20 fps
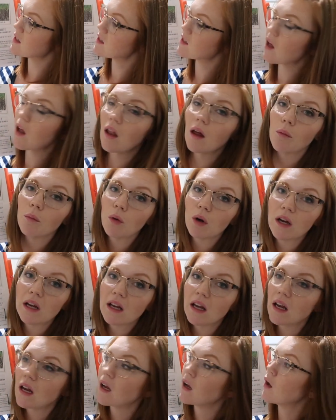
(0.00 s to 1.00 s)
is all I'm
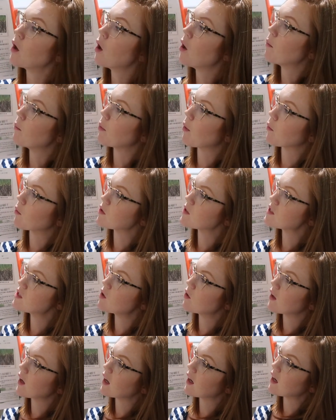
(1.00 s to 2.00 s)
reading, but we're
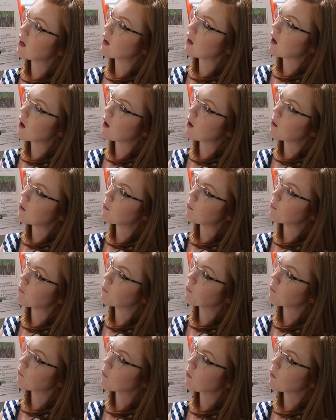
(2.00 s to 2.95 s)
still getting, I'm